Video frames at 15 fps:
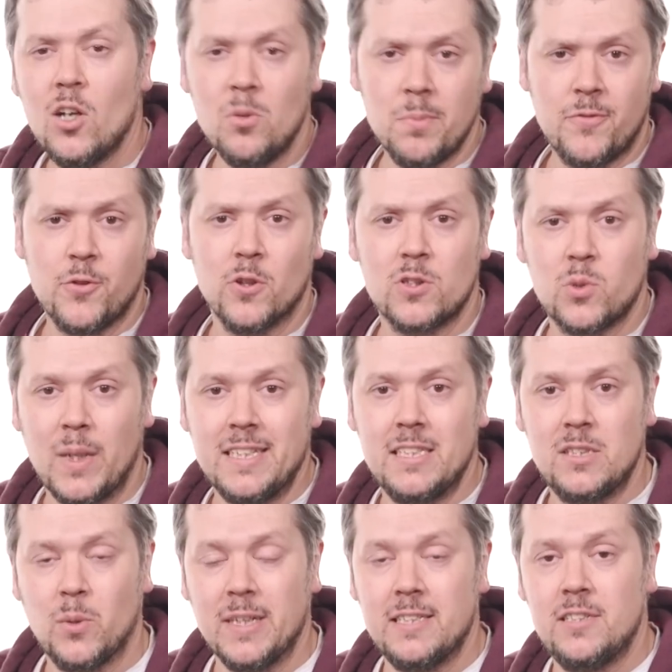Long before
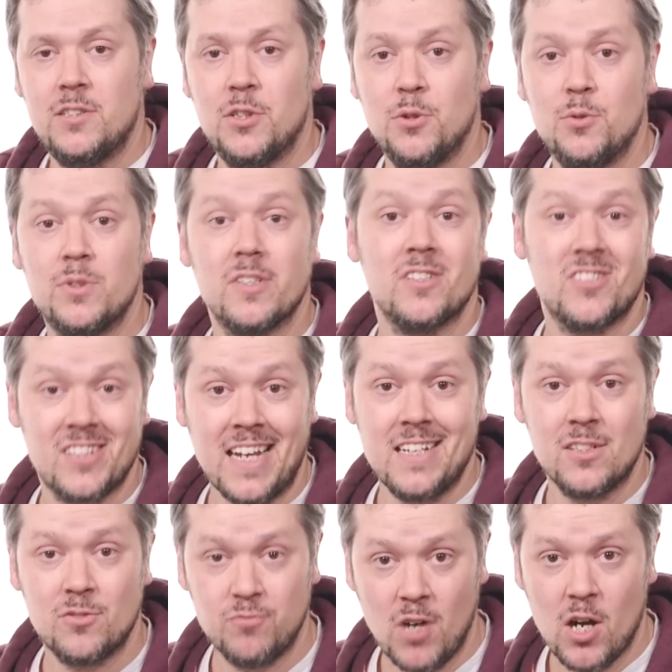2022's
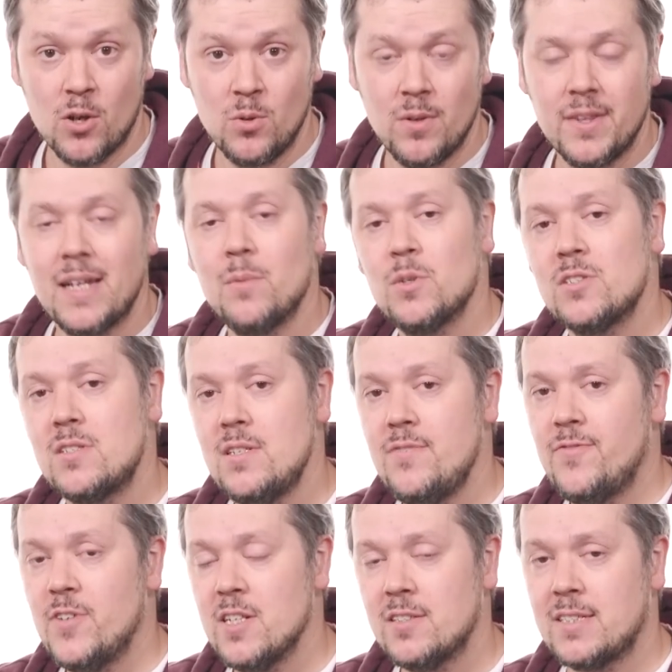Saints Row, there was the
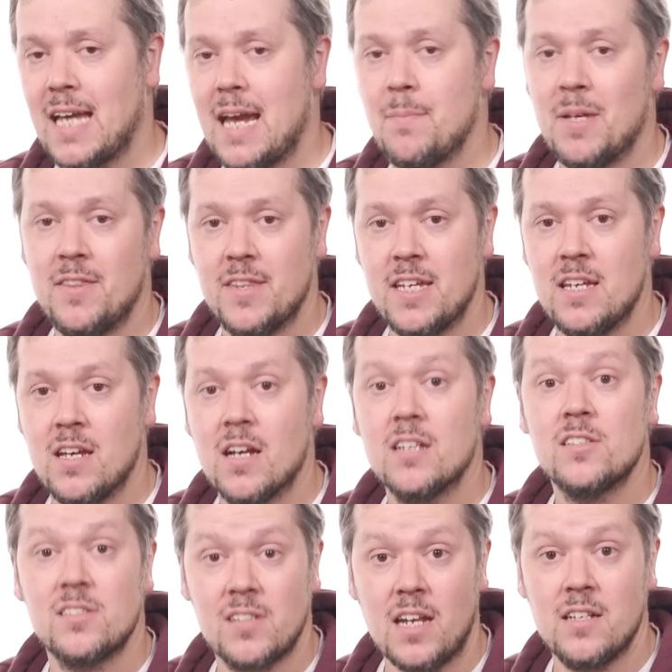first game in the
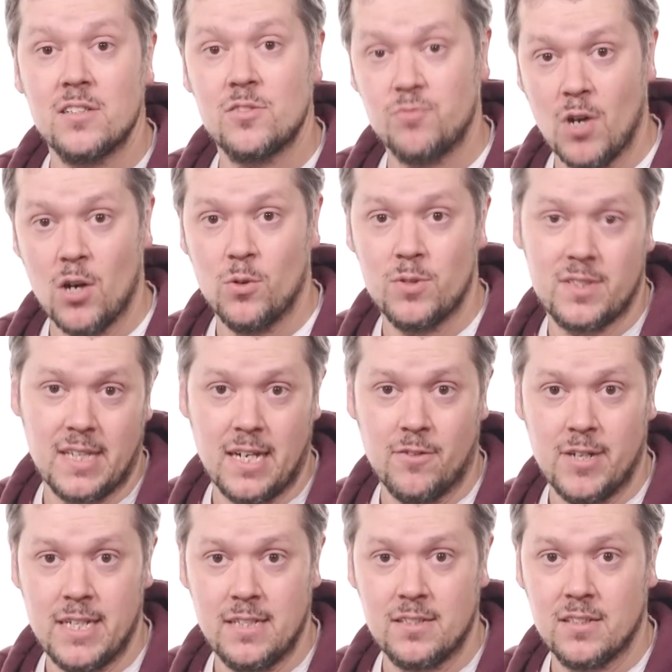Saints Row
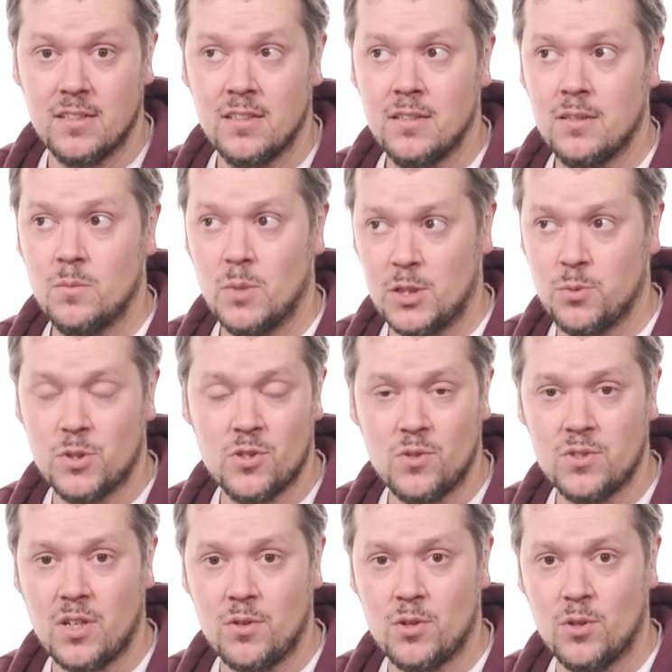series, which was
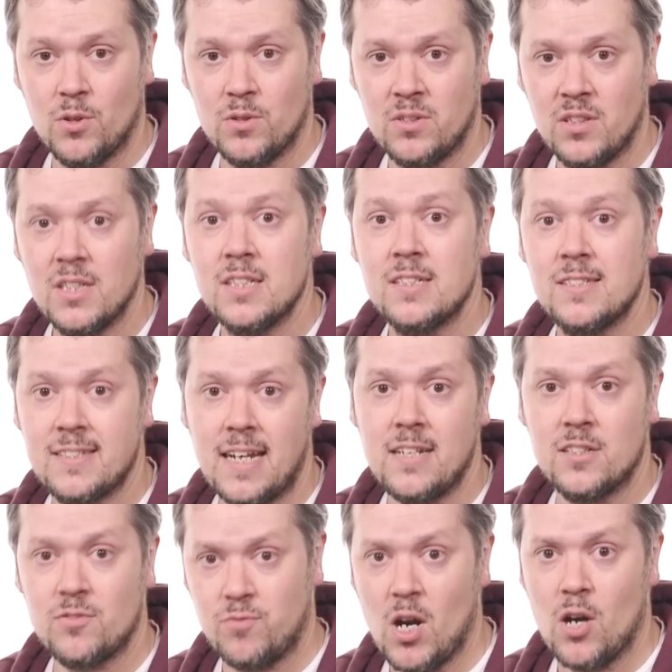also called
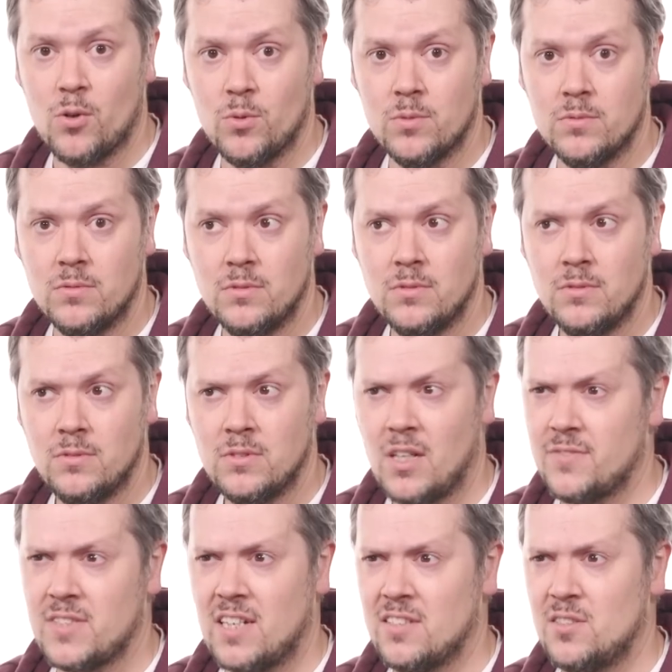Saints Row.
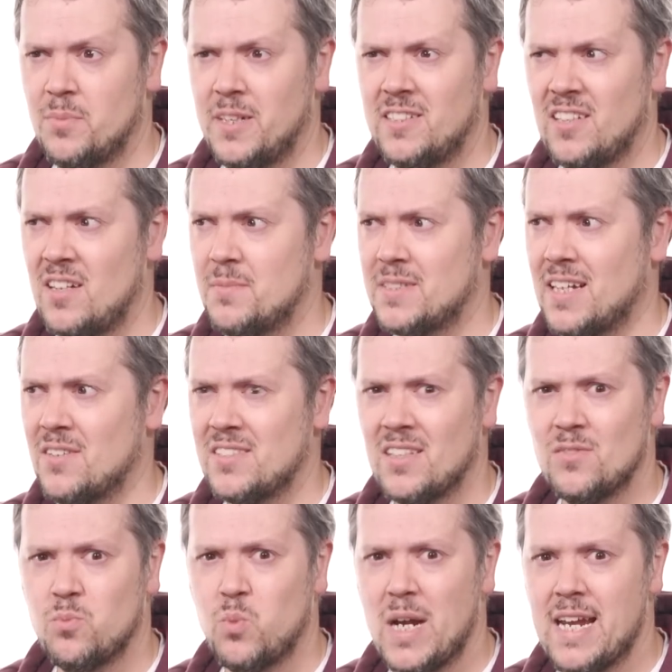I've said it too many times now, it
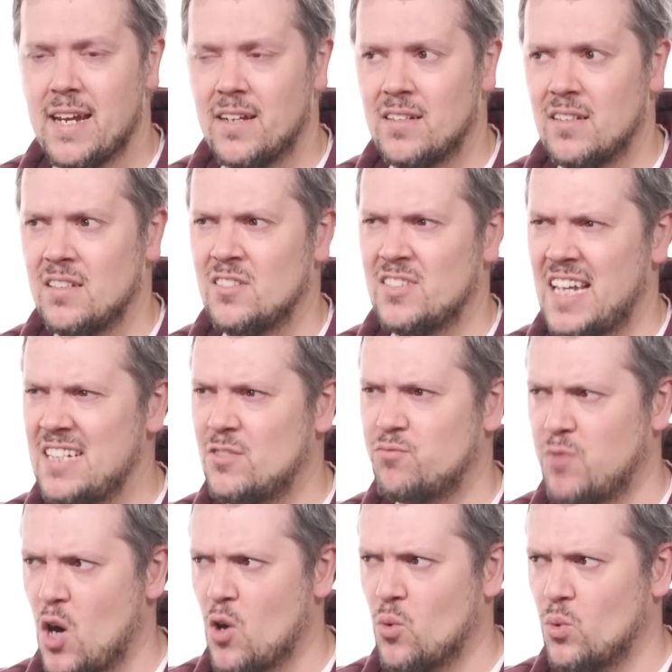sounds weird. Saints
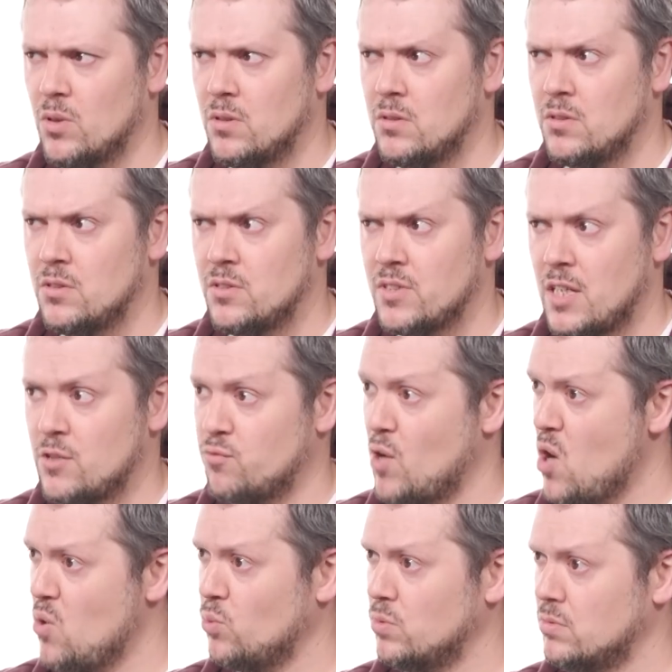Row. Saints
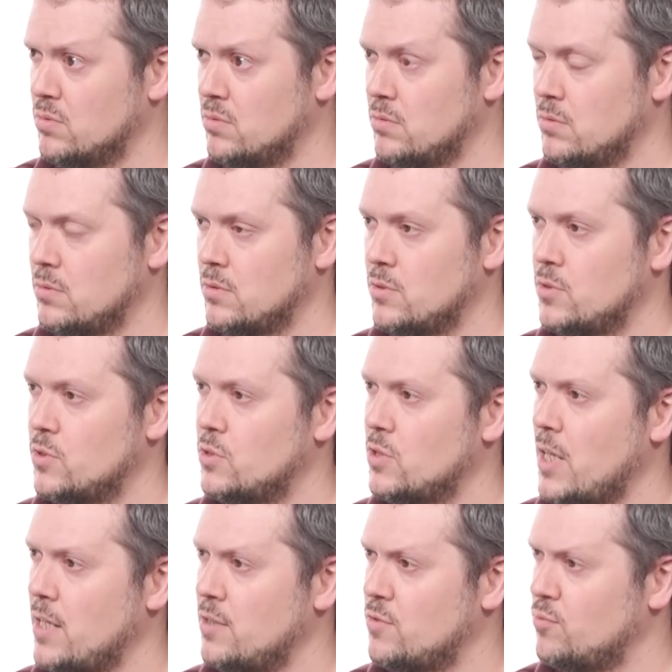Row.
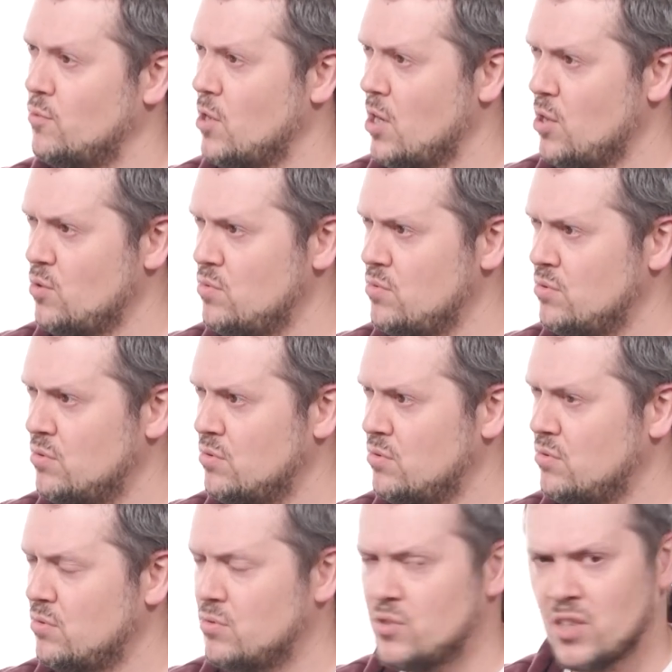Saints Row.
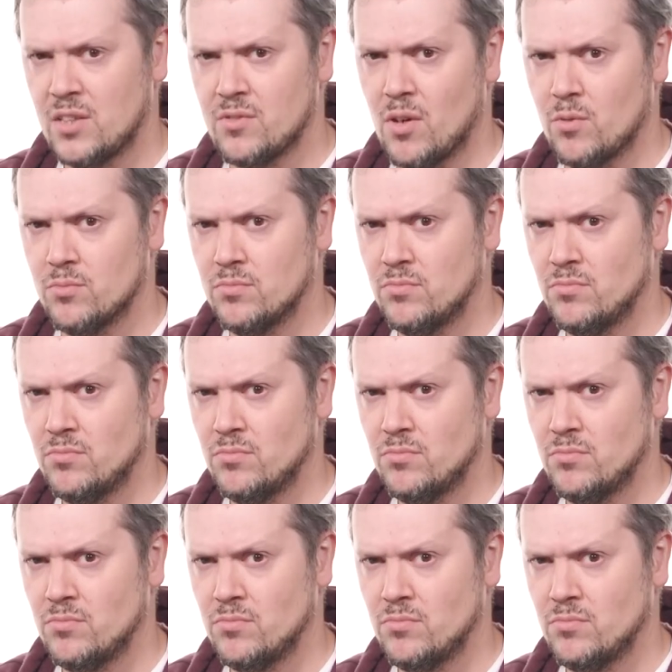Saints Row.